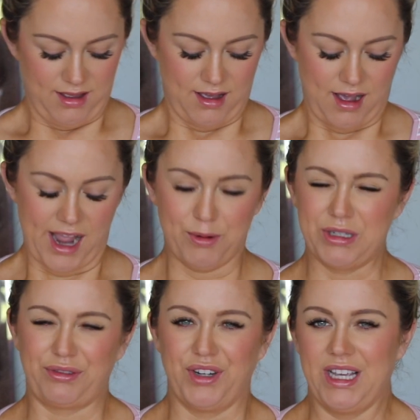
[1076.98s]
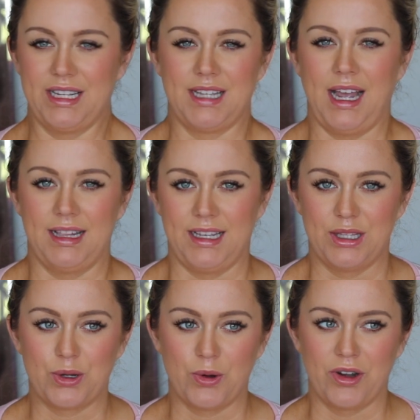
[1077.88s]
I always forget to highlight
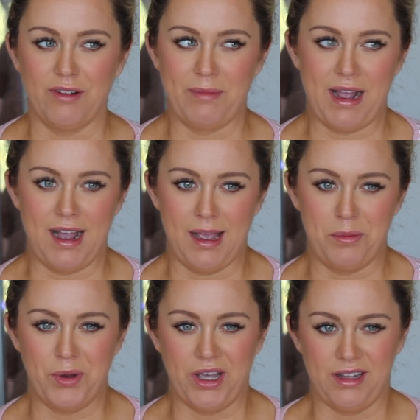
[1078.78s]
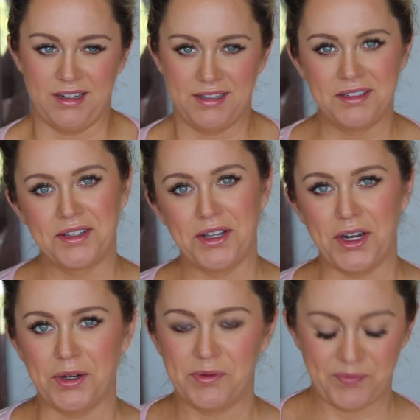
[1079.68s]
the corner of my eye, but you
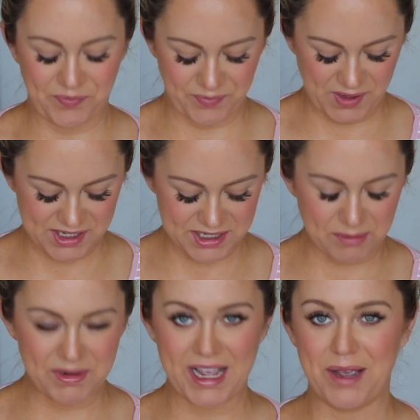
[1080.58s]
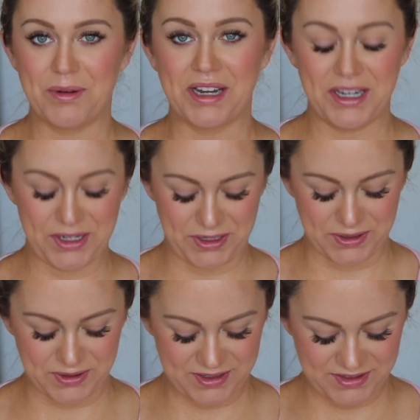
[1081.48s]
know, someday when I
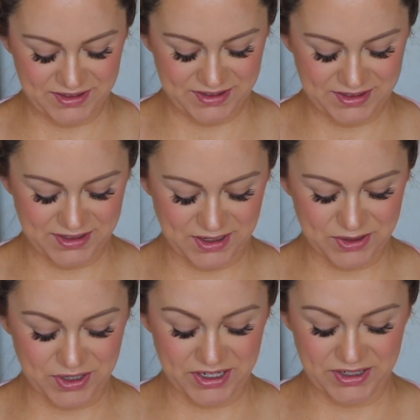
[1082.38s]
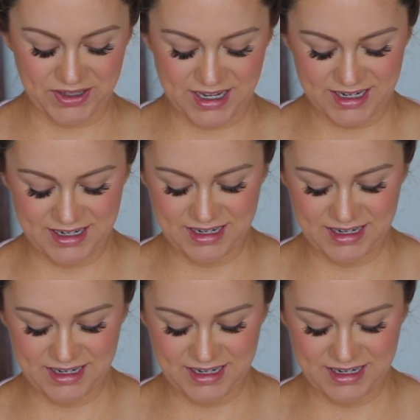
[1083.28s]
do, I'll try to do that.